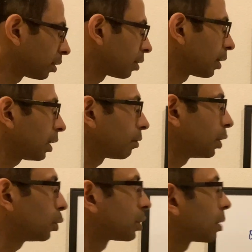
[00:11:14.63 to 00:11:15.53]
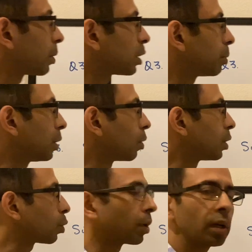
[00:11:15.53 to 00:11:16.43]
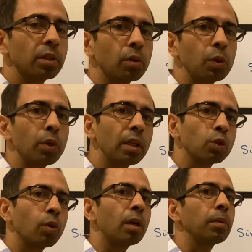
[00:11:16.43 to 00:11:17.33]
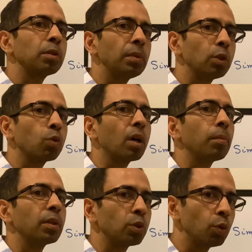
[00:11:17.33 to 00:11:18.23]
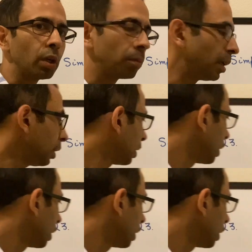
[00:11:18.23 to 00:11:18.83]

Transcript: Right? We used a plus b whole square is equal to a square plus b square plus 2ab.